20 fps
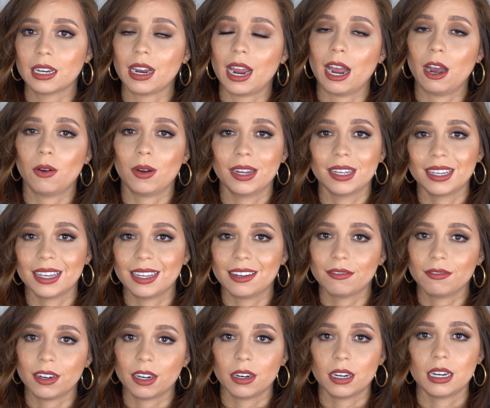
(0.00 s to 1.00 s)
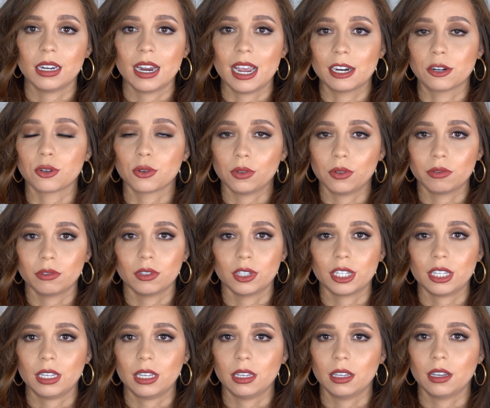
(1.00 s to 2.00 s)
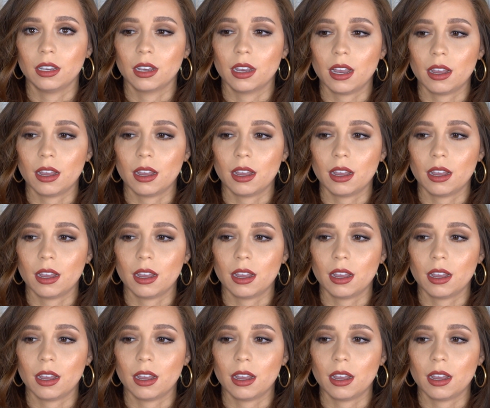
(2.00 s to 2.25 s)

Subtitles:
how I get very natural looking,